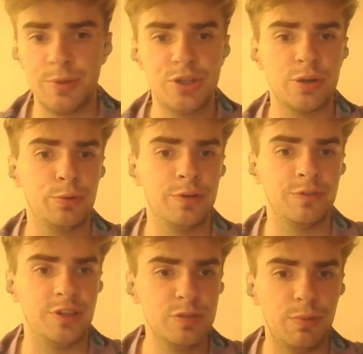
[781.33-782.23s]
bishop
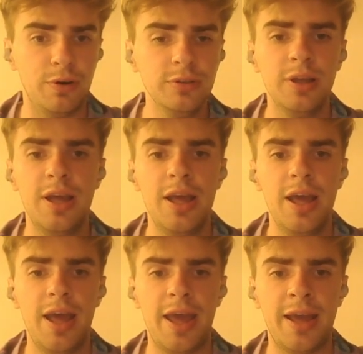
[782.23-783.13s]
with this pawn,
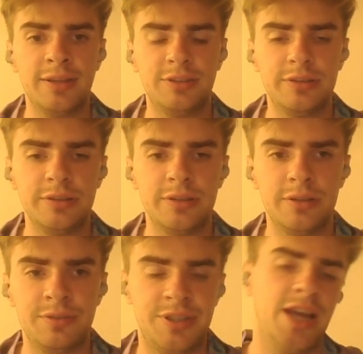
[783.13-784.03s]
and
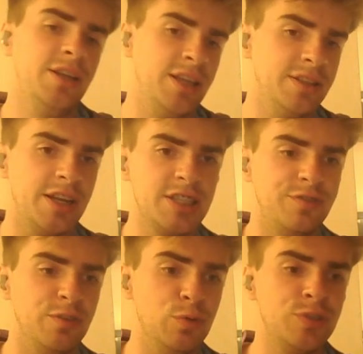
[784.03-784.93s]
then in the next
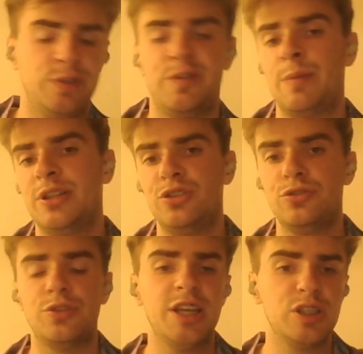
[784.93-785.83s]
few moves, if I manage
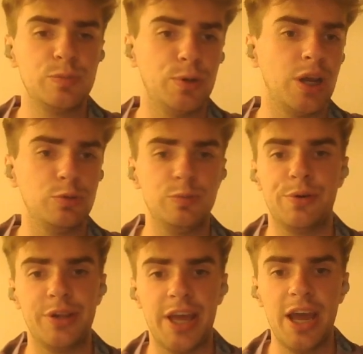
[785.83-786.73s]
to take this pawn, I would be
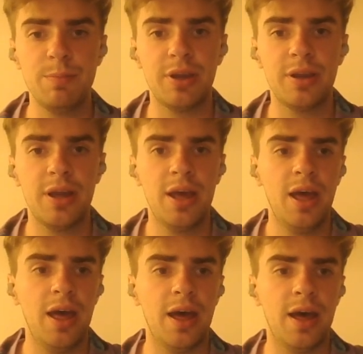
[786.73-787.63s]
really happy.
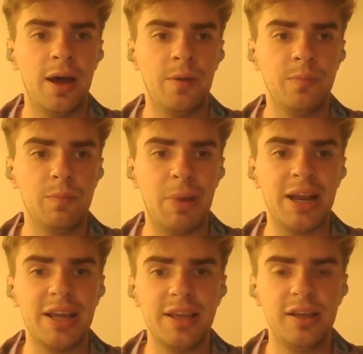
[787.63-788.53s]

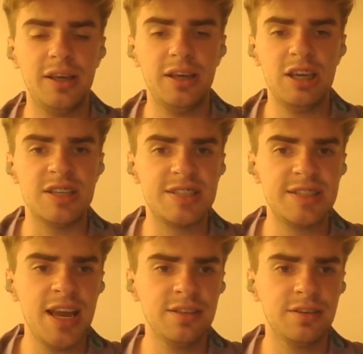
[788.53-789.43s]
But
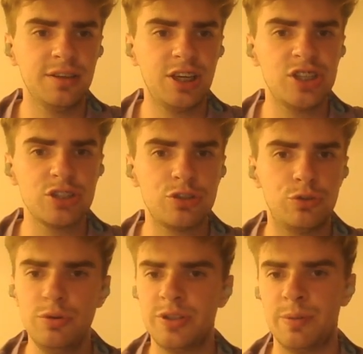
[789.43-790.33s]
instead, he just
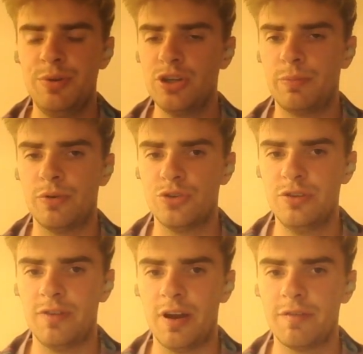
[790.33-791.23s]
took the bishop on g5,